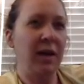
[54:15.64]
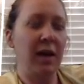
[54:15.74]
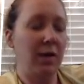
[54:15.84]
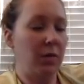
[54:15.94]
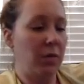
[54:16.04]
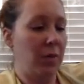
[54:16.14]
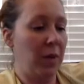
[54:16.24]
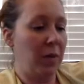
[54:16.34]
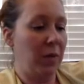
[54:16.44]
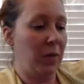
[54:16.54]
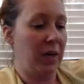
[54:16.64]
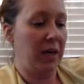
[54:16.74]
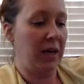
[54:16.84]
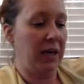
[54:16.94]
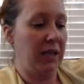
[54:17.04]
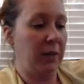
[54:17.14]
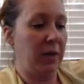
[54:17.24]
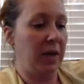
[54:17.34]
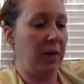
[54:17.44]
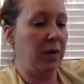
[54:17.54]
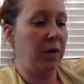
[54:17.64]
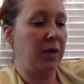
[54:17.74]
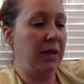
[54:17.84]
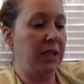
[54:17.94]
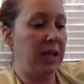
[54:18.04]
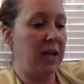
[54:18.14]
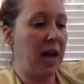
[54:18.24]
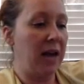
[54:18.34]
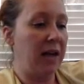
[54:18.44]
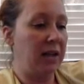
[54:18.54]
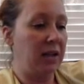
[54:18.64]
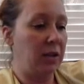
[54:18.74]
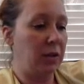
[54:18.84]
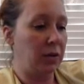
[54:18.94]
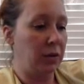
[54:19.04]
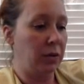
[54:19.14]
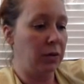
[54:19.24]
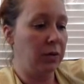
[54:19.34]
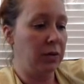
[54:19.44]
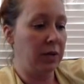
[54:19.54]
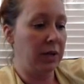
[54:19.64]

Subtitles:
can't remember what it is, but I'm going to add it to.